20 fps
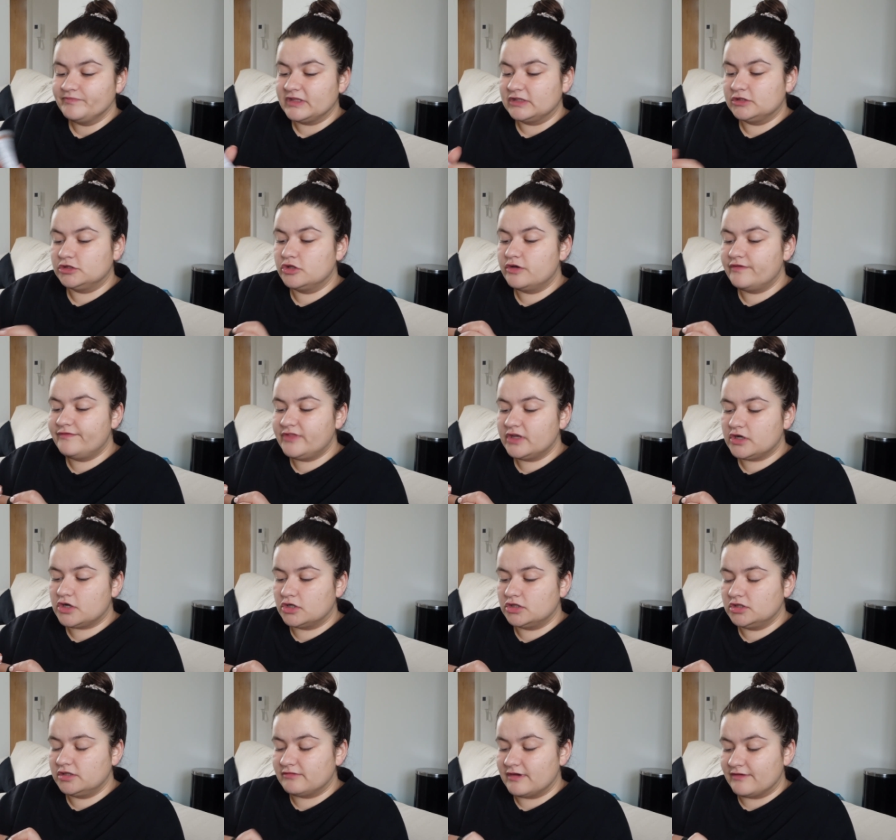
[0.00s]
Love the
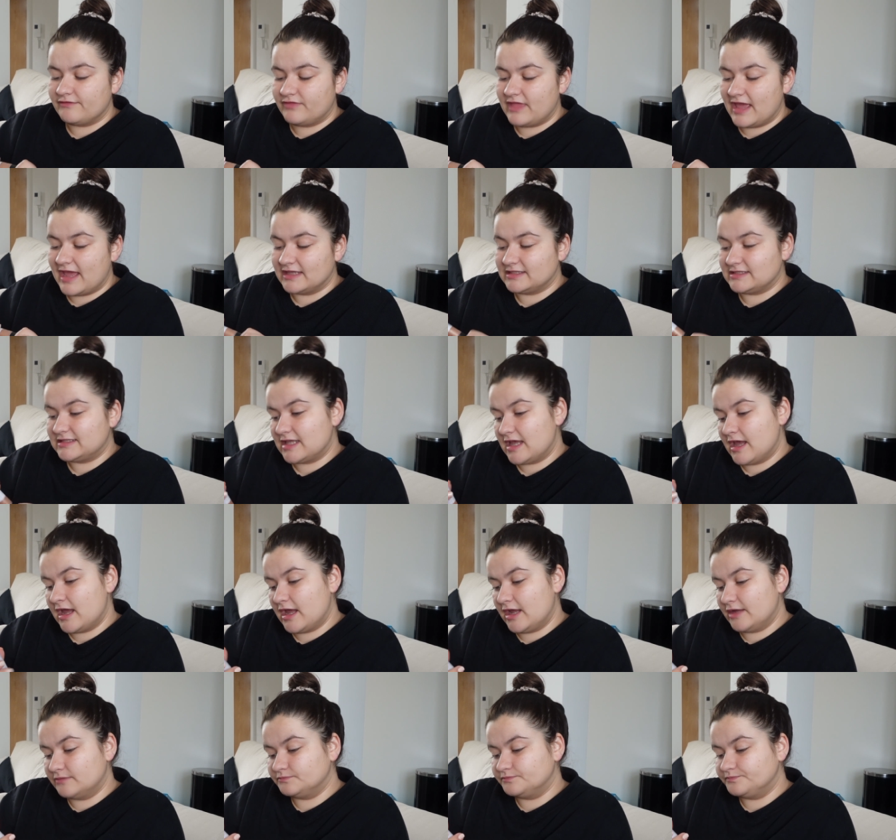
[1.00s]
colour of this.
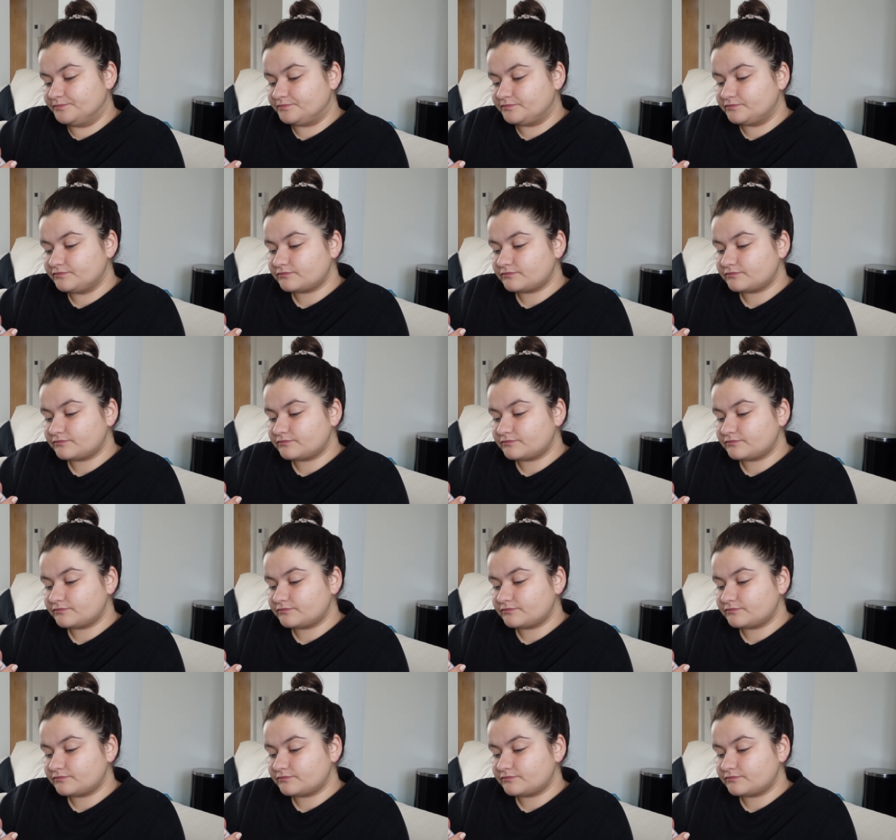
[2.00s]
Um,